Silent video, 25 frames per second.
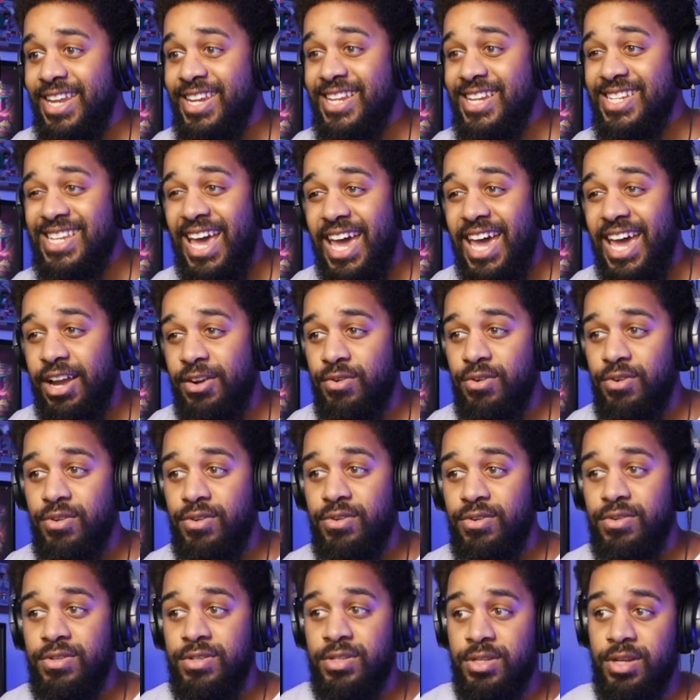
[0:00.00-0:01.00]
and Attack
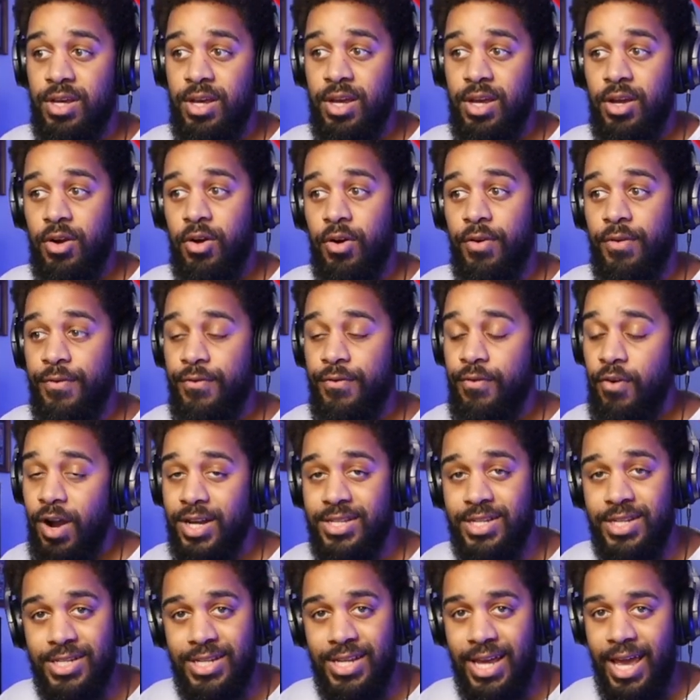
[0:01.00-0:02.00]
rolls or
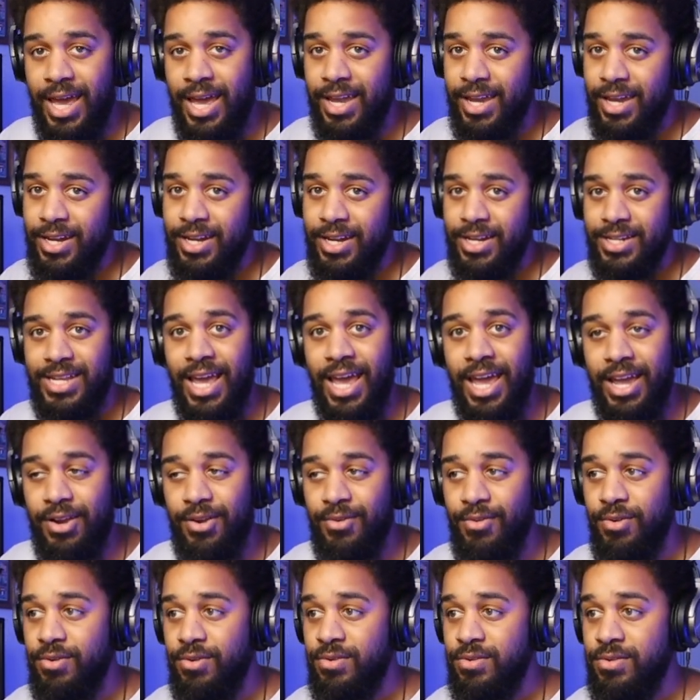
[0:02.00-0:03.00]
Frost Attack and
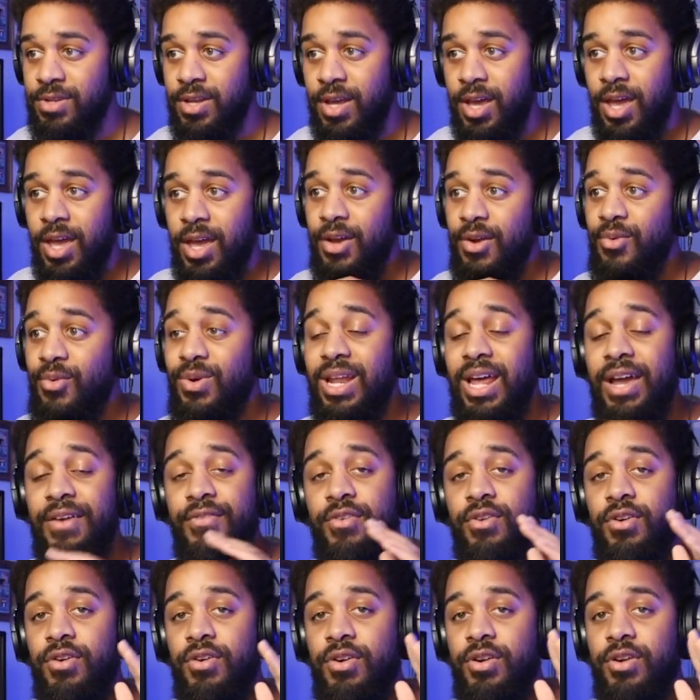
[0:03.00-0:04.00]
Attack rolls.
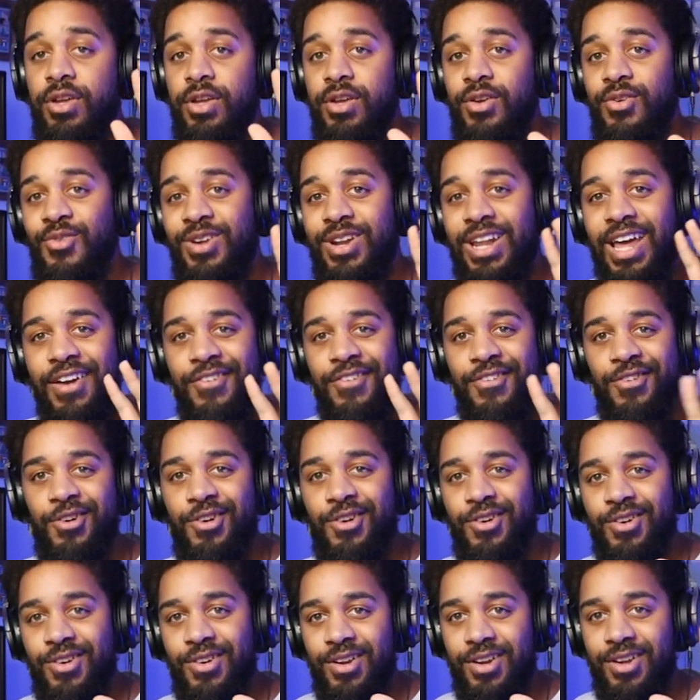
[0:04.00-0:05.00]
Whatever,
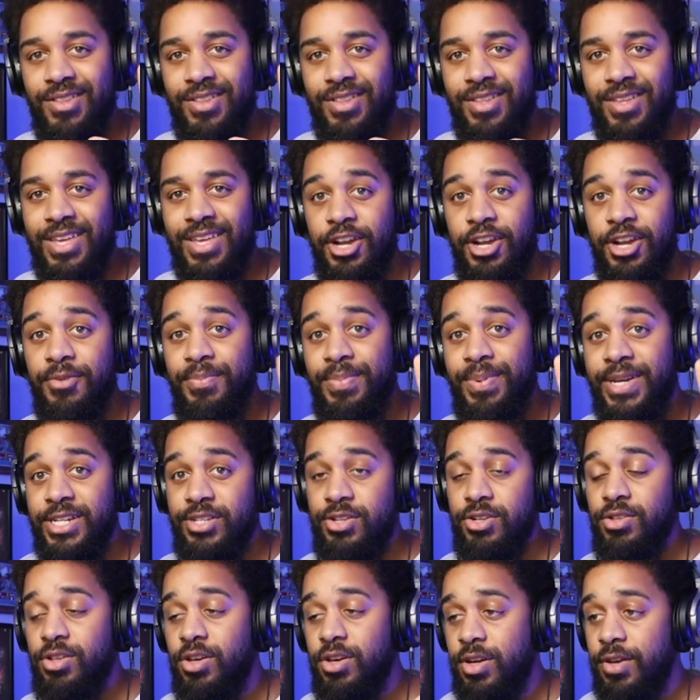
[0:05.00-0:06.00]
whatever gear
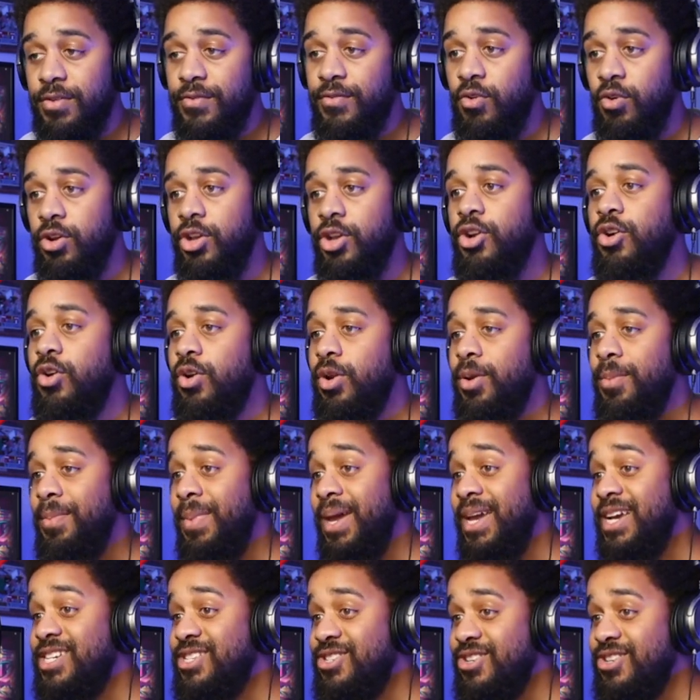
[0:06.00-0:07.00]
piece you're looking for, you're gonna
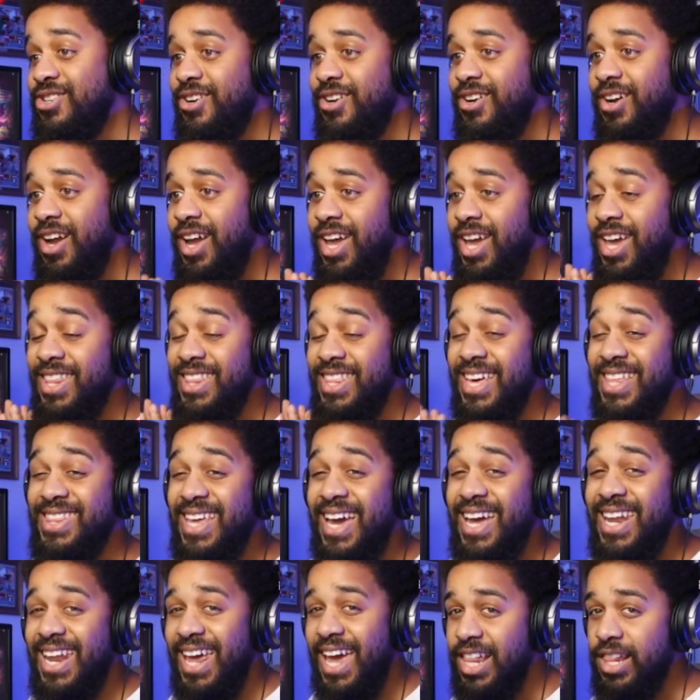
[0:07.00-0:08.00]
make sure that
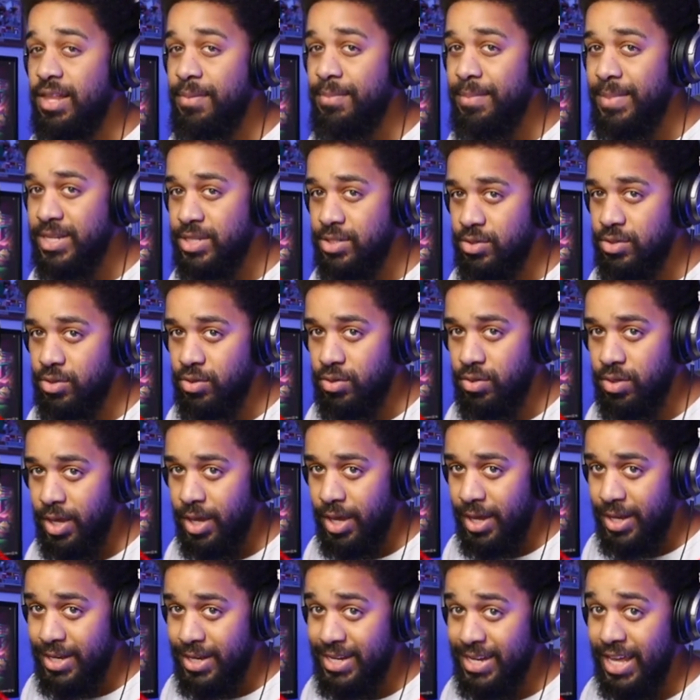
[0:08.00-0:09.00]
that elemental
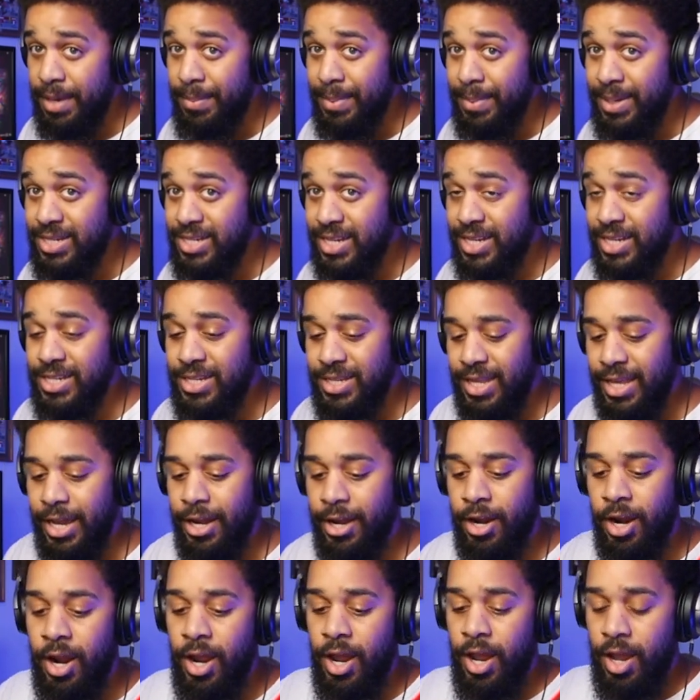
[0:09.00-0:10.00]
damage is
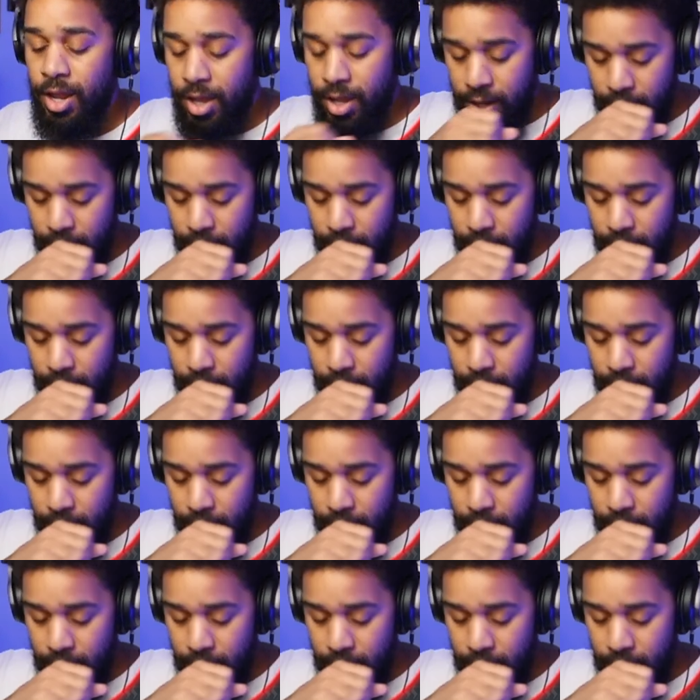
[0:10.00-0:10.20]
there.